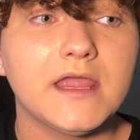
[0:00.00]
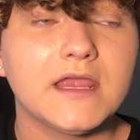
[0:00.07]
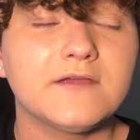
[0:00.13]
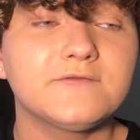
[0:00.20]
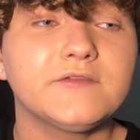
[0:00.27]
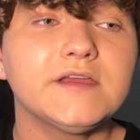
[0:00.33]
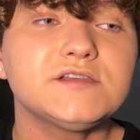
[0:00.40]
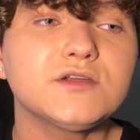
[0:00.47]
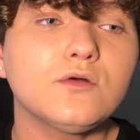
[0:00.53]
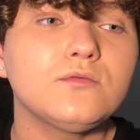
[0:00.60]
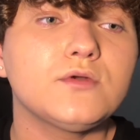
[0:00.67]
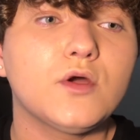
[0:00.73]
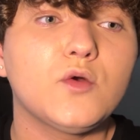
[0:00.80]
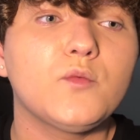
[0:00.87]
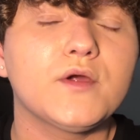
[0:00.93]
If they don't
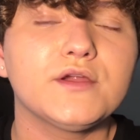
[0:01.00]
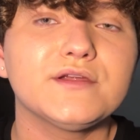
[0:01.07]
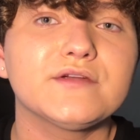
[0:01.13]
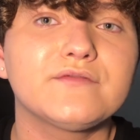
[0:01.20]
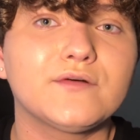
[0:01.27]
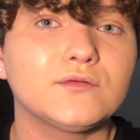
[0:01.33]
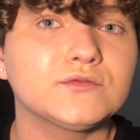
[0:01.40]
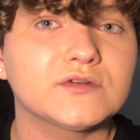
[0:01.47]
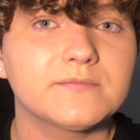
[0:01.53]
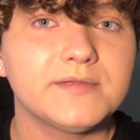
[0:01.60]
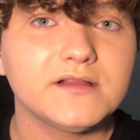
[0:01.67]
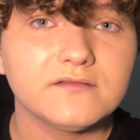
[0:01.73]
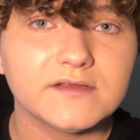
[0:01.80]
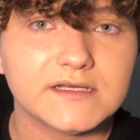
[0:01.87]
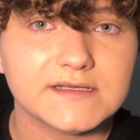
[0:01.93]
know where your
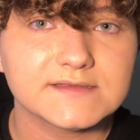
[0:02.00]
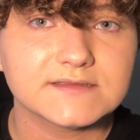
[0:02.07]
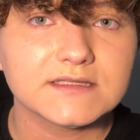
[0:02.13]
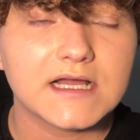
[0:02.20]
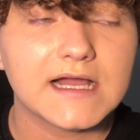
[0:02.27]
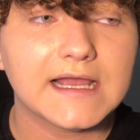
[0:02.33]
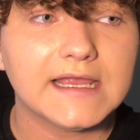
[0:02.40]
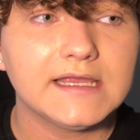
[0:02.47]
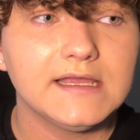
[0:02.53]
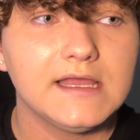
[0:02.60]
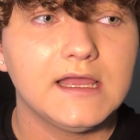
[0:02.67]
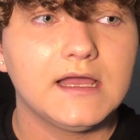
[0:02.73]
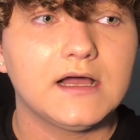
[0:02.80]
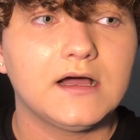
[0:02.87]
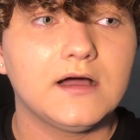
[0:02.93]
vulnerabilities lie,
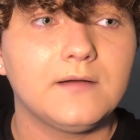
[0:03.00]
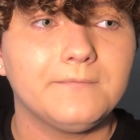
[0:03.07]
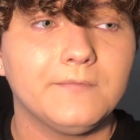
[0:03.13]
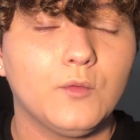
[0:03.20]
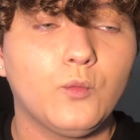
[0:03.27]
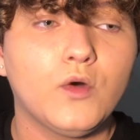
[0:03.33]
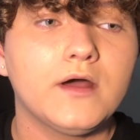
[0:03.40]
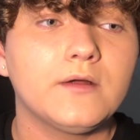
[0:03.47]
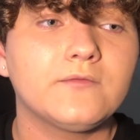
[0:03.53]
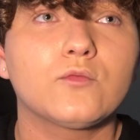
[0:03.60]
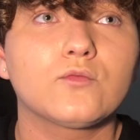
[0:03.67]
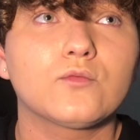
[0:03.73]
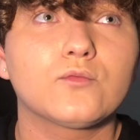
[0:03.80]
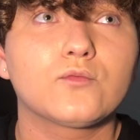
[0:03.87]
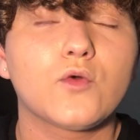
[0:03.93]
um, what
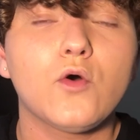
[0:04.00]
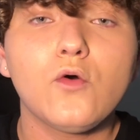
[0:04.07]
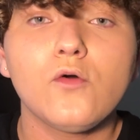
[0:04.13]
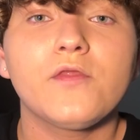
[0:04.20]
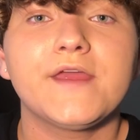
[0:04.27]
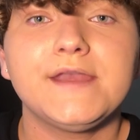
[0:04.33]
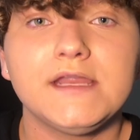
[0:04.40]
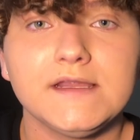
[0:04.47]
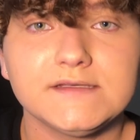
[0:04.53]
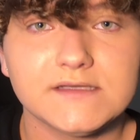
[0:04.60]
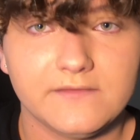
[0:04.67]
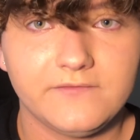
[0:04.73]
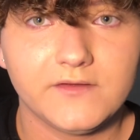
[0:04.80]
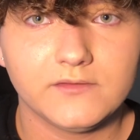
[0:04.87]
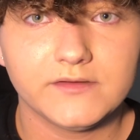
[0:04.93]
role they need to
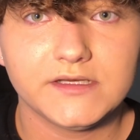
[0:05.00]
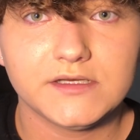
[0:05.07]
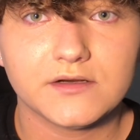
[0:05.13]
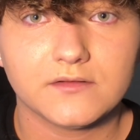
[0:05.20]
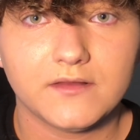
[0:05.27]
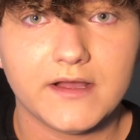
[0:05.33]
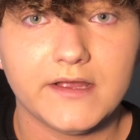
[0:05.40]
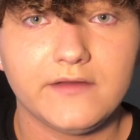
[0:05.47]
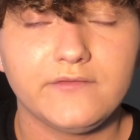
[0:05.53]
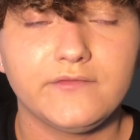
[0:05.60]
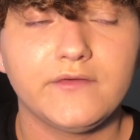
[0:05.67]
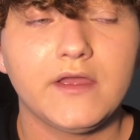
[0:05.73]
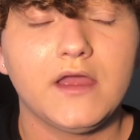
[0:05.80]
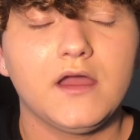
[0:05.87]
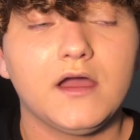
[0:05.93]
fill in your life,
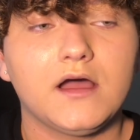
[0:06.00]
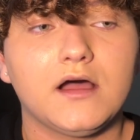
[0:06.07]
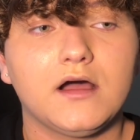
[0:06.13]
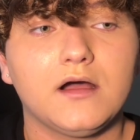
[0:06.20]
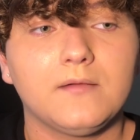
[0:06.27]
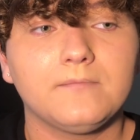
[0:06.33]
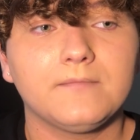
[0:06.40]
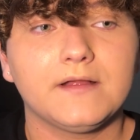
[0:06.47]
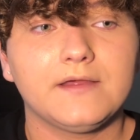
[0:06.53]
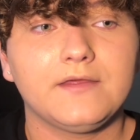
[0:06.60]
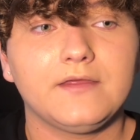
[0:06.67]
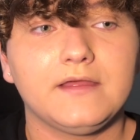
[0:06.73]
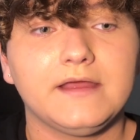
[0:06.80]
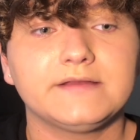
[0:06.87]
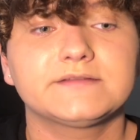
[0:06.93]
um,
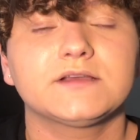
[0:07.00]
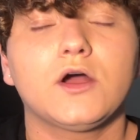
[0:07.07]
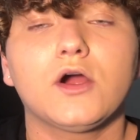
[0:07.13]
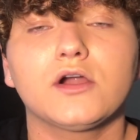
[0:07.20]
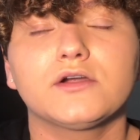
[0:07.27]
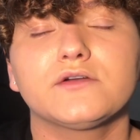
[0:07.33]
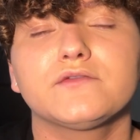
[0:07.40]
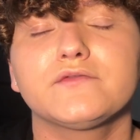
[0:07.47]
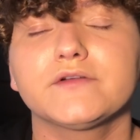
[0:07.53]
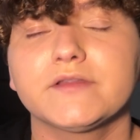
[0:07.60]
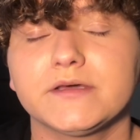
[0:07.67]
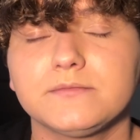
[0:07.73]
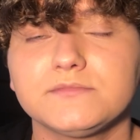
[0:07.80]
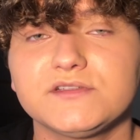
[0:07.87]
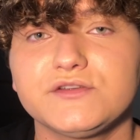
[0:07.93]
it's harder for
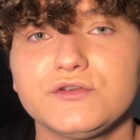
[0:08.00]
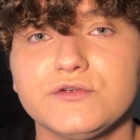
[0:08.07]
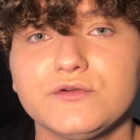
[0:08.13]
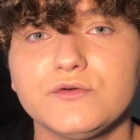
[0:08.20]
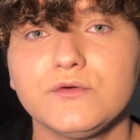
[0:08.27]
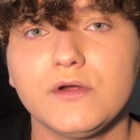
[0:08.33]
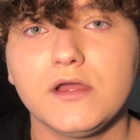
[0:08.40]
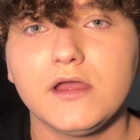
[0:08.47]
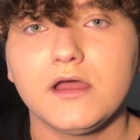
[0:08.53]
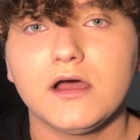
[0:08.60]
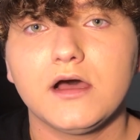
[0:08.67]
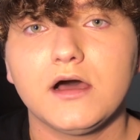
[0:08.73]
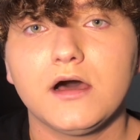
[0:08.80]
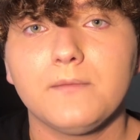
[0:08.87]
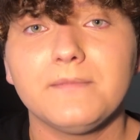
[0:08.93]
them to
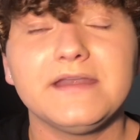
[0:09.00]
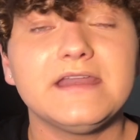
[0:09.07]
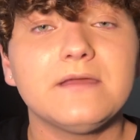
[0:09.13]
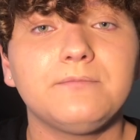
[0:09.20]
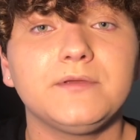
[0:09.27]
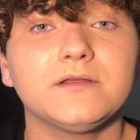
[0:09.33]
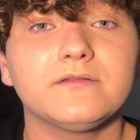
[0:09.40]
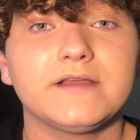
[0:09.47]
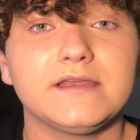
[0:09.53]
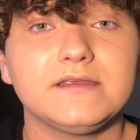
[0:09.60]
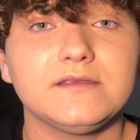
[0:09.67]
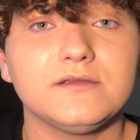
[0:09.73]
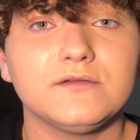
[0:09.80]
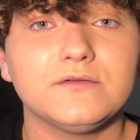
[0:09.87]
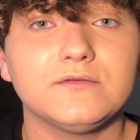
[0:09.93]
uh, manipulate
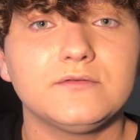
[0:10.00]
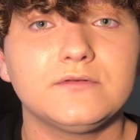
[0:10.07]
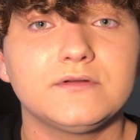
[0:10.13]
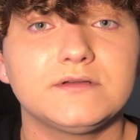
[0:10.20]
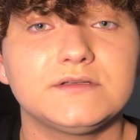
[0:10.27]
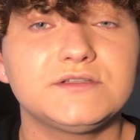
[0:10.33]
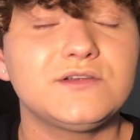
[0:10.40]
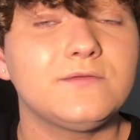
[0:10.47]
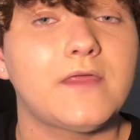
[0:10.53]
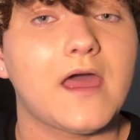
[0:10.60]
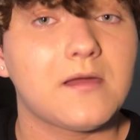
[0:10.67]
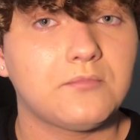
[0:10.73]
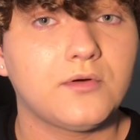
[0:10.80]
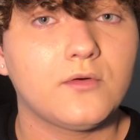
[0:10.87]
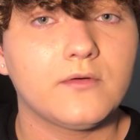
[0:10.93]
you to
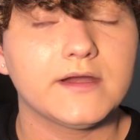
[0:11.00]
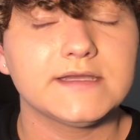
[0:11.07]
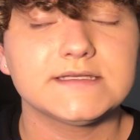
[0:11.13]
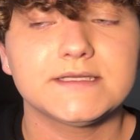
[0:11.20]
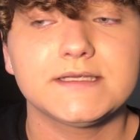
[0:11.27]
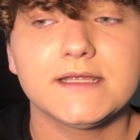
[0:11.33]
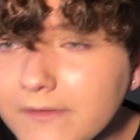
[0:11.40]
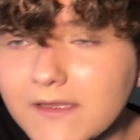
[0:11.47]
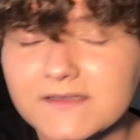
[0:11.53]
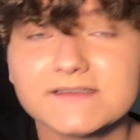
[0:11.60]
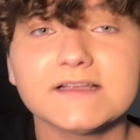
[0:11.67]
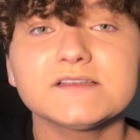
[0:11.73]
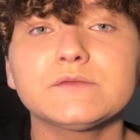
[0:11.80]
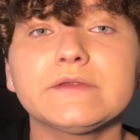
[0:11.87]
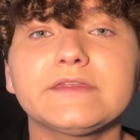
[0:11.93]
that point because
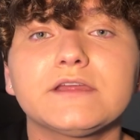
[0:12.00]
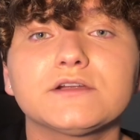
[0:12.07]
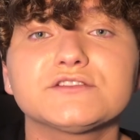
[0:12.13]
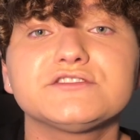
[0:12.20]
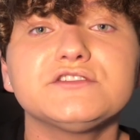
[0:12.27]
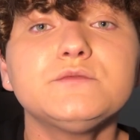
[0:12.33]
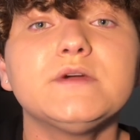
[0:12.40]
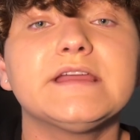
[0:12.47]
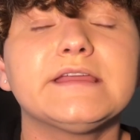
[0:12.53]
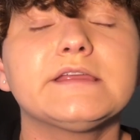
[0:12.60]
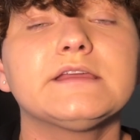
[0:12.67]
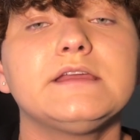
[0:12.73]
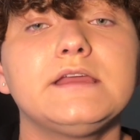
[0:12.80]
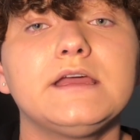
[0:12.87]
that's what they're doing